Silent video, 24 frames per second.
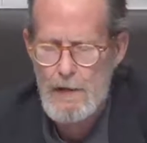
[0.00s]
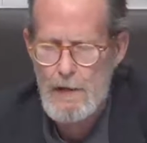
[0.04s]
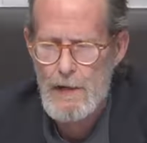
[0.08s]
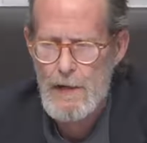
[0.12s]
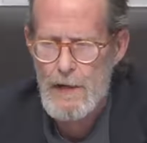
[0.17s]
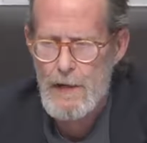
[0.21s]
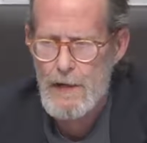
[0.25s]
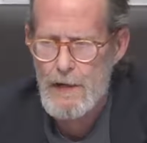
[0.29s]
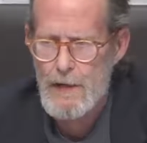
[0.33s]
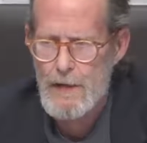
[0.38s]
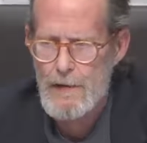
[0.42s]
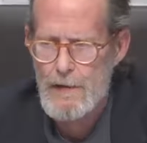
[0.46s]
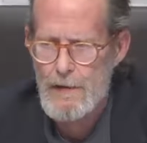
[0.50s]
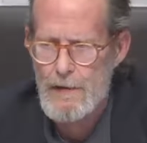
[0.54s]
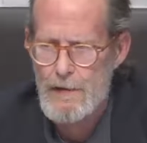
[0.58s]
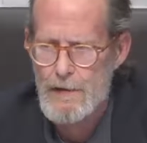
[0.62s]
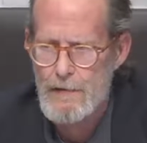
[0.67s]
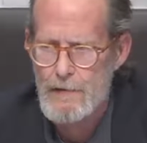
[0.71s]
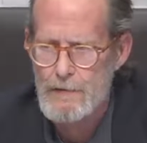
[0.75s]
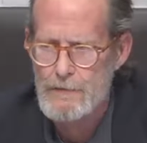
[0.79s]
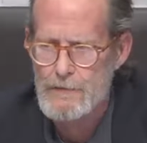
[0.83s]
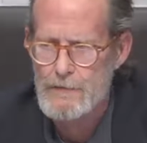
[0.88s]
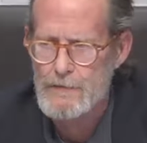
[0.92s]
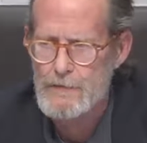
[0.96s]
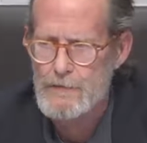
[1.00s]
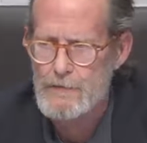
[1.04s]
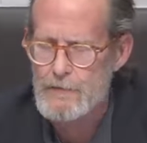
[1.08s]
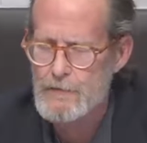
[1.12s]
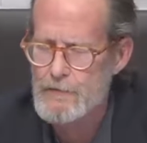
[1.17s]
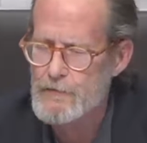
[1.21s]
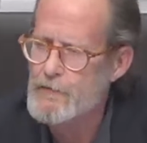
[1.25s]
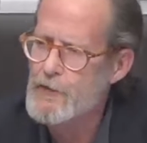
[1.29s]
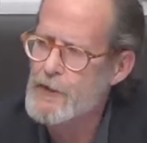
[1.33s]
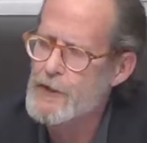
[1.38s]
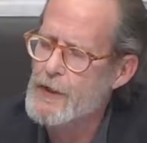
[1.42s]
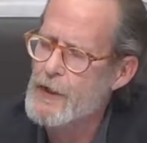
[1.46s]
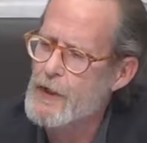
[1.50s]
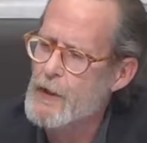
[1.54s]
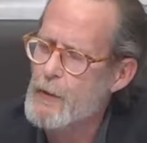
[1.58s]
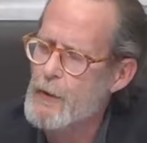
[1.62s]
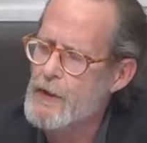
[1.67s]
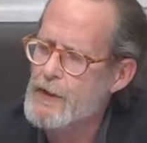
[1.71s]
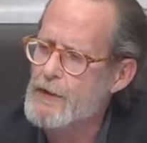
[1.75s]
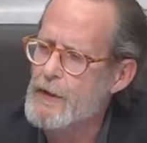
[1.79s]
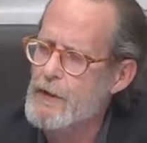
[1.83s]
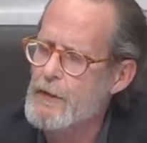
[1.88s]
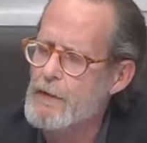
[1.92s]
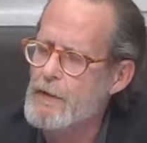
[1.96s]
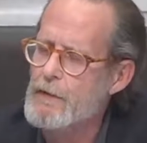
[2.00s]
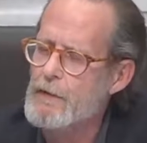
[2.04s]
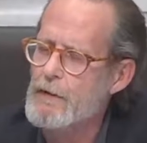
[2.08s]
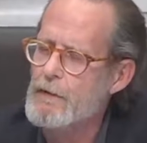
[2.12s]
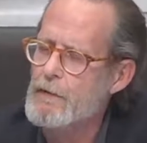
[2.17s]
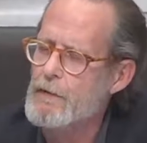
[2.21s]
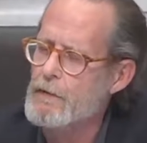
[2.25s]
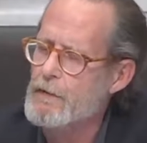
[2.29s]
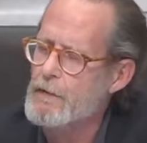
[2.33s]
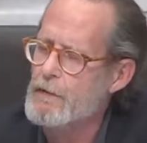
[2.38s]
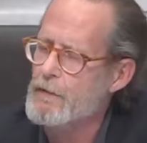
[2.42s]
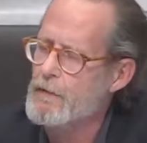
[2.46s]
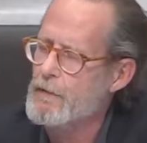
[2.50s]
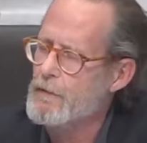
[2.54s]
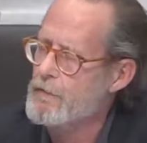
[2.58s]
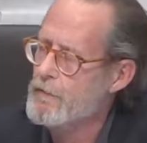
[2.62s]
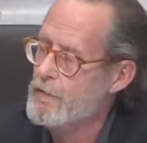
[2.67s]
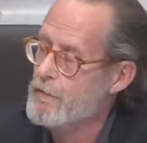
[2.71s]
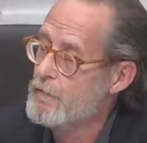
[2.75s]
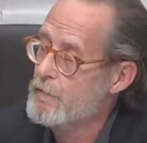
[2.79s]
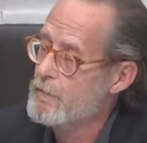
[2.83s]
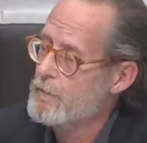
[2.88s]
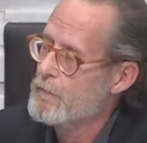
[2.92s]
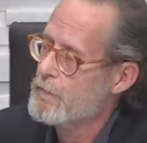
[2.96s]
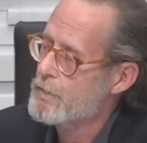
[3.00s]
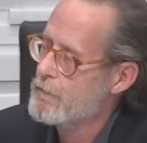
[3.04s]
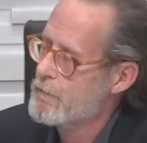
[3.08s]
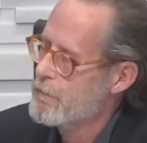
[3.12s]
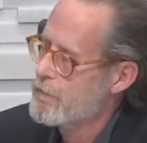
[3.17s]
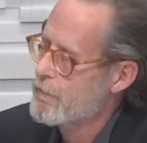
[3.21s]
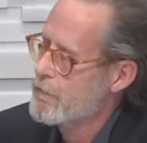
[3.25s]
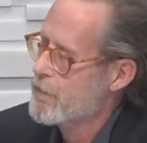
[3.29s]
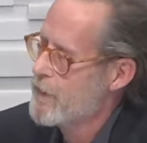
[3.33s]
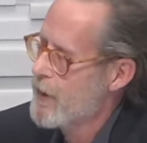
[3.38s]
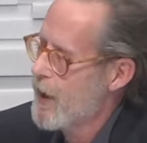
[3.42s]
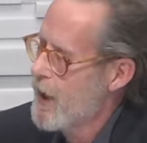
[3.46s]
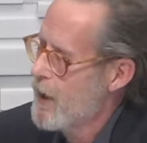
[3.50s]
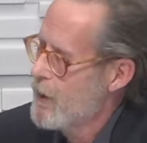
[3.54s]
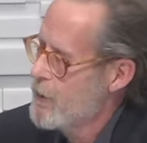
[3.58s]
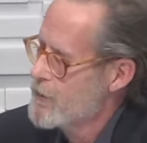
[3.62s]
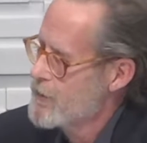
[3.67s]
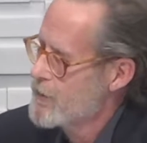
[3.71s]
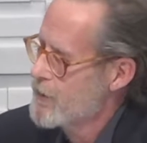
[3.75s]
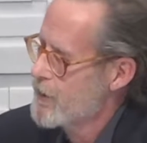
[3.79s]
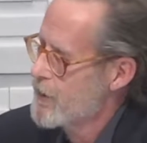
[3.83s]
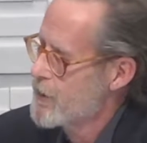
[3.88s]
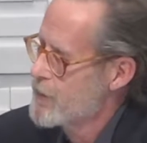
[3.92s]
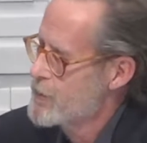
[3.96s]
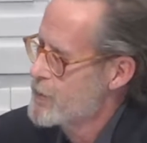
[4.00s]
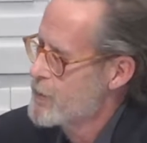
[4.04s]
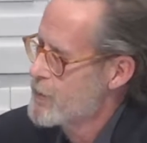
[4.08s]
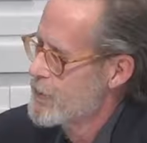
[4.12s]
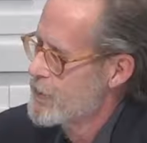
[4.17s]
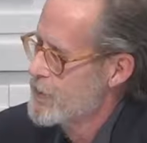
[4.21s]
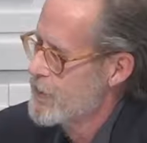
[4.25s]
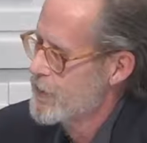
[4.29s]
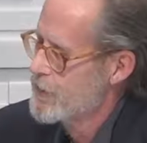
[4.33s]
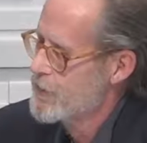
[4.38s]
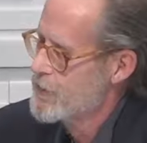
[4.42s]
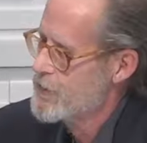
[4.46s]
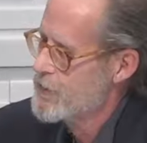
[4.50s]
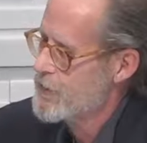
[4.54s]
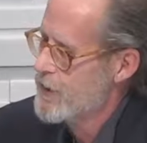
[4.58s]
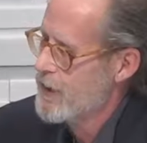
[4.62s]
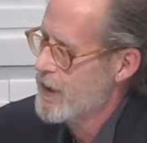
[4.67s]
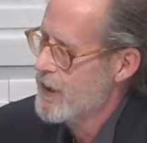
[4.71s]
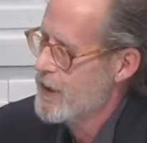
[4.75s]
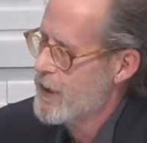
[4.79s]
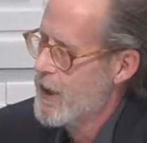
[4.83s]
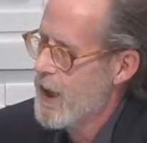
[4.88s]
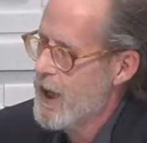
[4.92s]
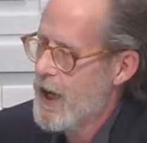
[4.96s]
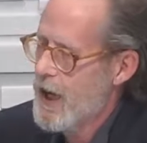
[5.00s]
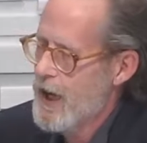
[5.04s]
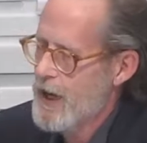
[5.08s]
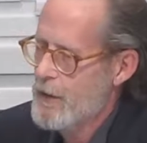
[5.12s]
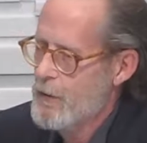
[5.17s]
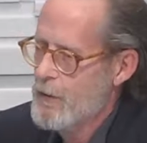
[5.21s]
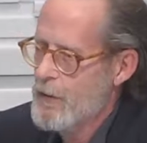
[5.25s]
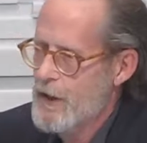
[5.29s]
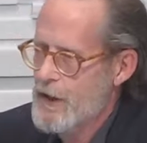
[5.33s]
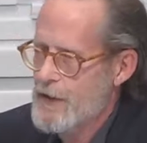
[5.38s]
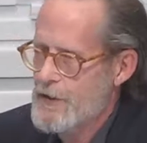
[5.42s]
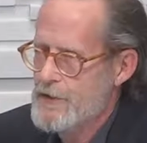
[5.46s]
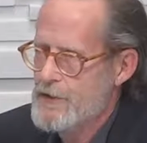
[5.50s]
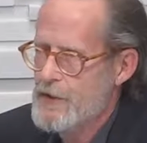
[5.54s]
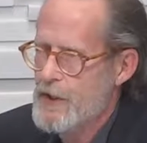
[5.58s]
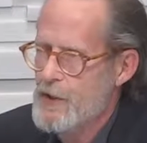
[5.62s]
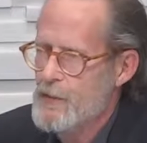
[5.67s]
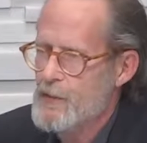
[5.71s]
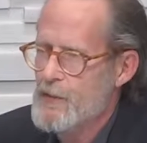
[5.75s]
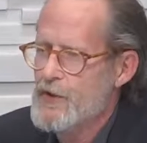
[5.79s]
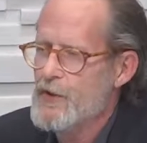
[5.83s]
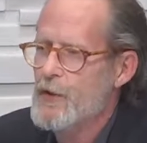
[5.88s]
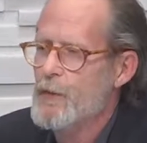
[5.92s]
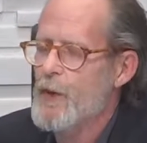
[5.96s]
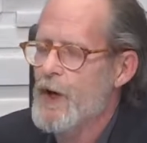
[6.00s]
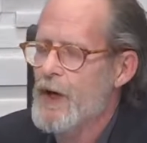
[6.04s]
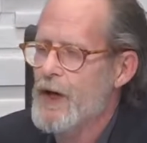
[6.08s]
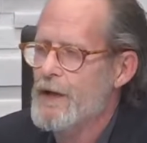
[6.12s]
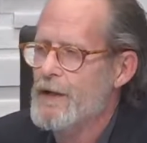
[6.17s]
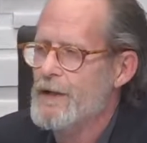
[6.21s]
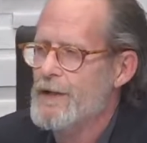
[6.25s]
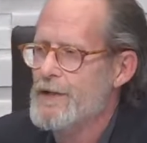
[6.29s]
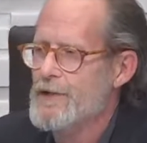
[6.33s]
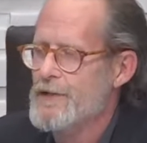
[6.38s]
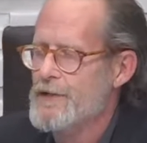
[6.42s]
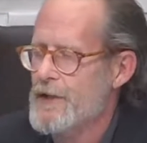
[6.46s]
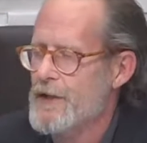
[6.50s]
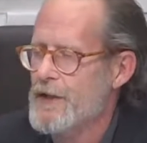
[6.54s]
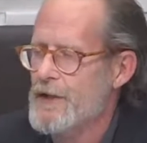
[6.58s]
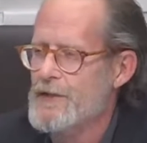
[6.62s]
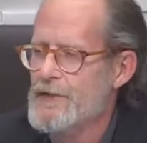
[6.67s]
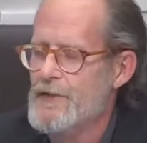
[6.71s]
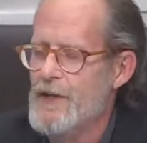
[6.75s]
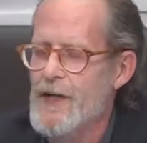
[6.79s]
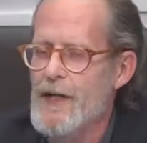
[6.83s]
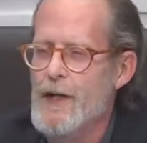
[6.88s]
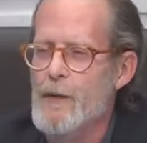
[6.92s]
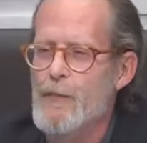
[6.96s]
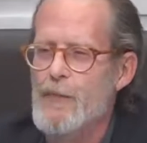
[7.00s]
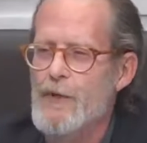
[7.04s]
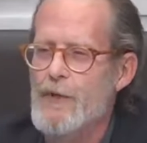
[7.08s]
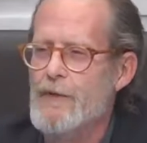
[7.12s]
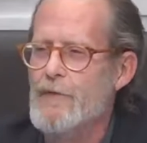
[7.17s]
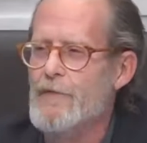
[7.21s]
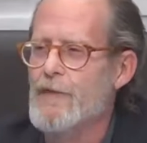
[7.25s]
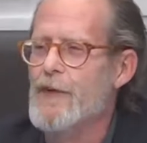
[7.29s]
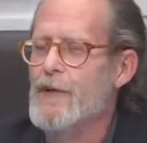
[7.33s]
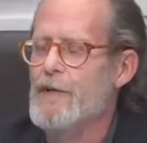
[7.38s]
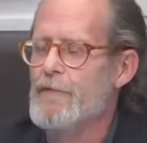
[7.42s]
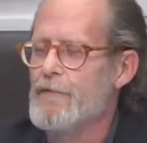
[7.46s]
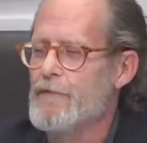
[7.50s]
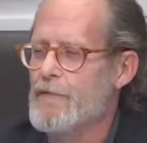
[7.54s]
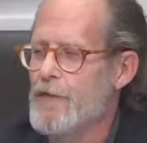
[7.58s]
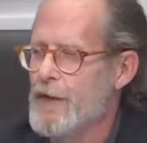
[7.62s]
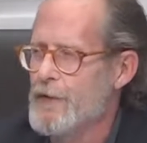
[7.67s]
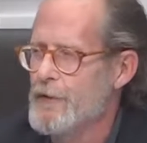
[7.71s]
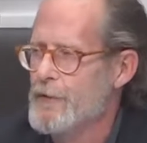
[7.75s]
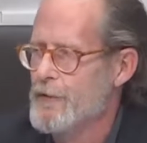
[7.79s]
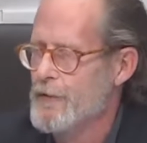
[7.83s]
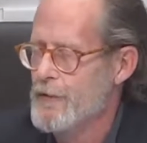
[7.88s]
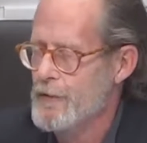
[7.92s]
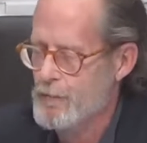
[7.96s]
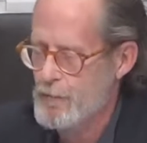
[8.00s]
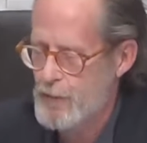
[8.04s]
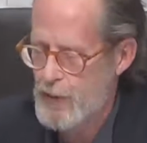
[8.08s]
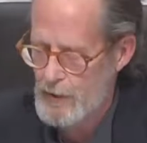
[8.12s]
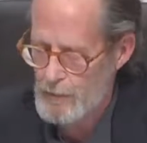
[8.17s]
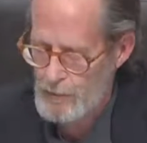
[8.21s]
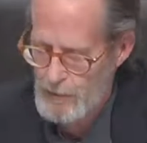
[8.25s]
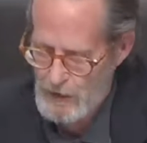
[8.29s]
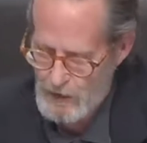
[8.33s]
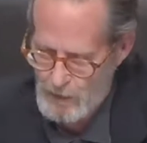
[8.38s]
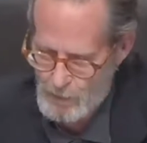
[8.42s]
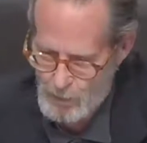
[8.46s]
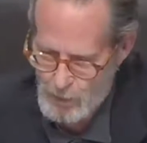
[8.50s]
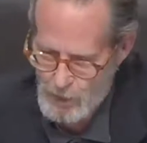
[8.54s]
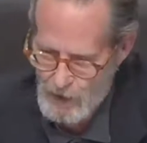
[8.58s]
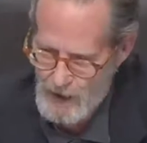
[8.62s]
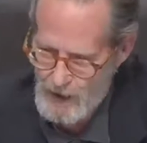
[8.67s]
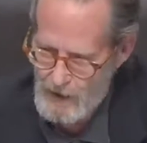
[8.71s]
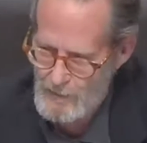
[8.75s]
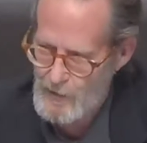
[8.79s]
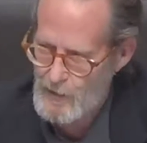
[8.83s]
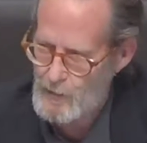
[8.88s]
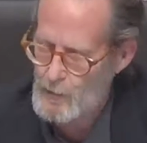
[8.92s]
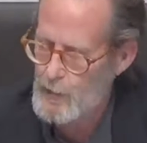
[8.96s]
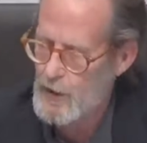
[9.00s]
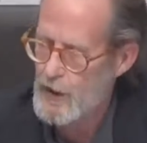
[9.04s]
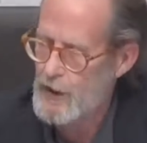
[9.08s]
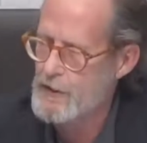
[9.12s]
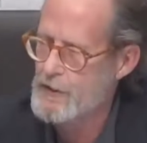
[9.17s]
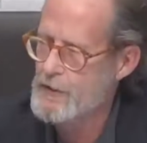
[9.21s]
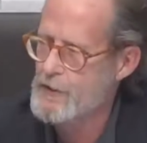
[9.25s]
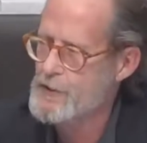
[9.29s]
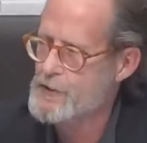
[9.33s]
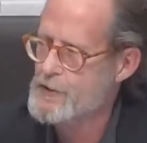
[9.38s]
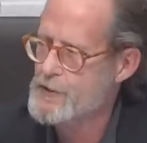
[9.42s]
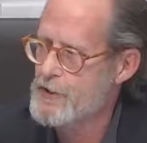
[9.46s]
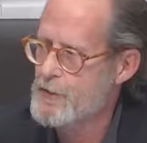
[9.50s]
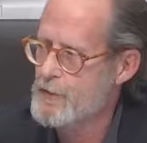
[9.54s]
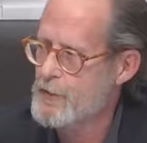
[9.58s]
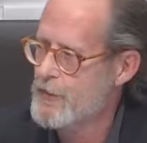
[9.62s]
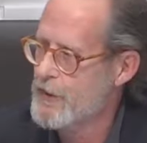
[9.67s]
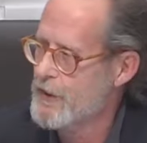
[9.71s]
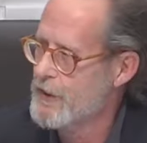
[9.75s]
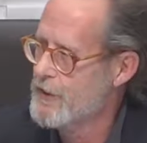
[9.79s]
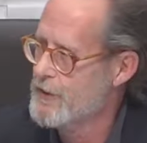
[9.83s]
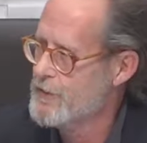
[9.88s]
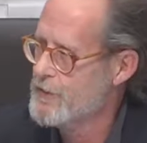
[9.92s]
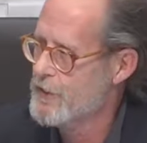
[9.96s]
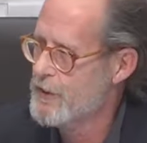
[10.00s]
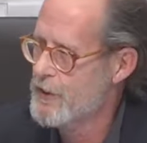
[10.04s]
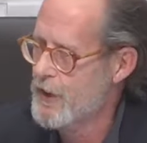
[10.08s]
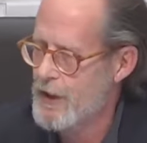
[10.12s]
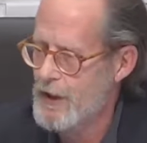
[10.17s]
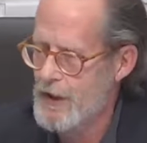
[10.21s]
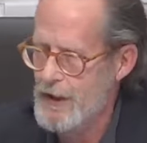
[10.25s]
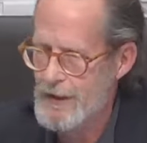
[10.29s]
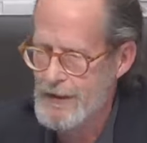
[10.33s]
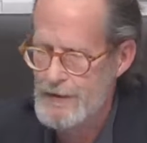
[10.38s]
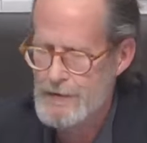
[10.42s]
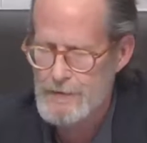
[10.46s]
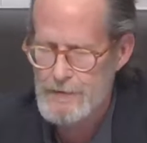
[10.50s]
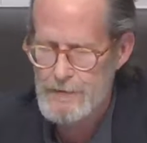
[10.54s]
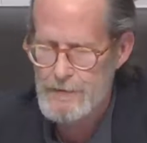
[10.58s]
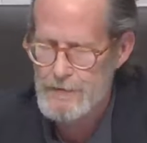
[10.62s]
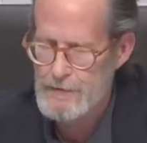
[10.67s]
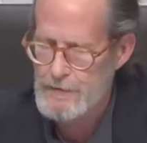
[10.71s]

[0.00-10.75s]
Figure out what the housing issue is interesting, and the high-rise comes to mind as an example of a federal public-private partnership that has gone